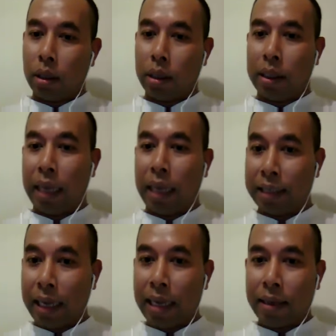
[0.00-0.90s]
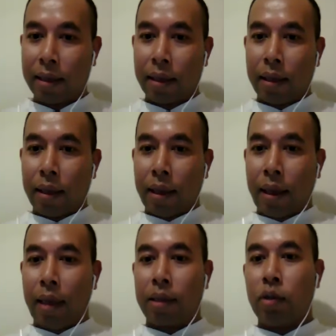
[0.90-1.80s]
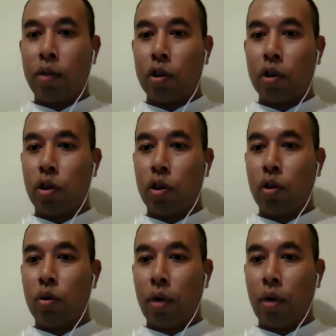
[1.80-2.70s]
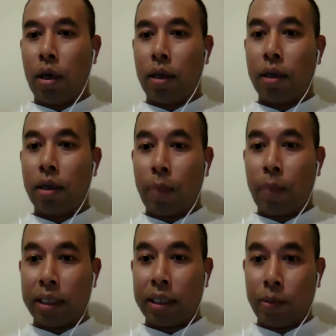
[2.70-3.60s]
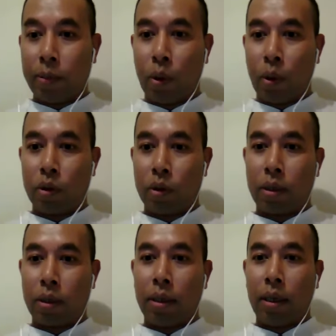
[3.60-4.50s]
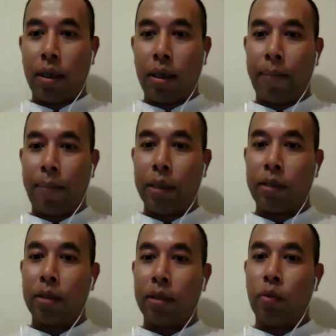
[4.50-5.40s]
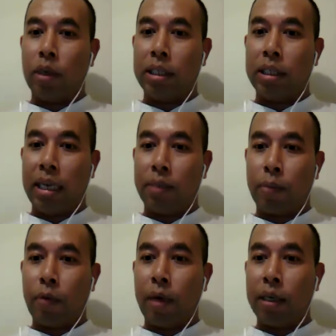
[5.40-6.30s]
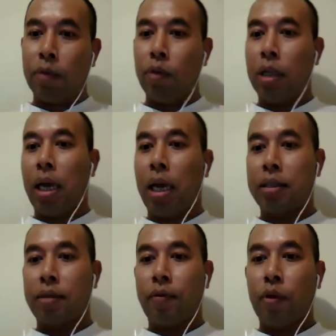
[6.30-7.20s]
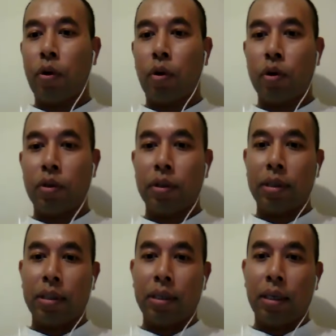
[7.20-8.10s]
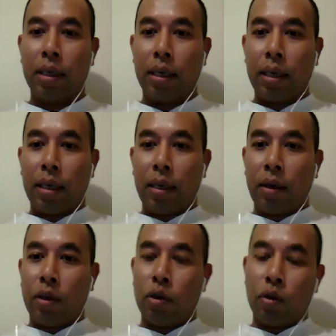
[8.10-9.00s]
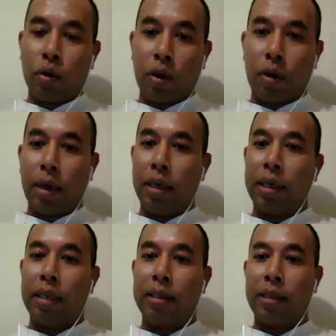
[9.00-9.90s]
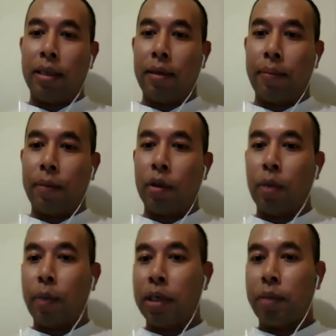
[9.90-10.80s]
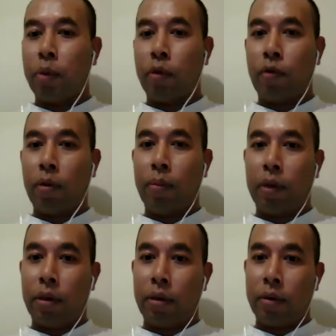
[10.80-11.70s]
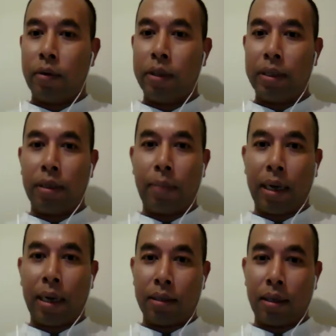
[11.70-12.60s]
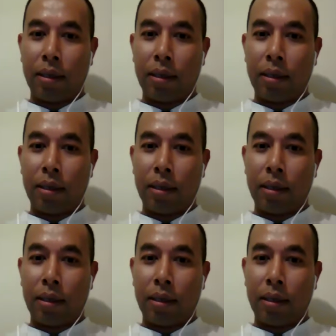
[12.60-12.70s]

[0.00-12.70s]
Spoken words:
that day, and she wants to do a third-party report based on what she has provided. We'll ask a few questions to her and get third-party report from her regional manager.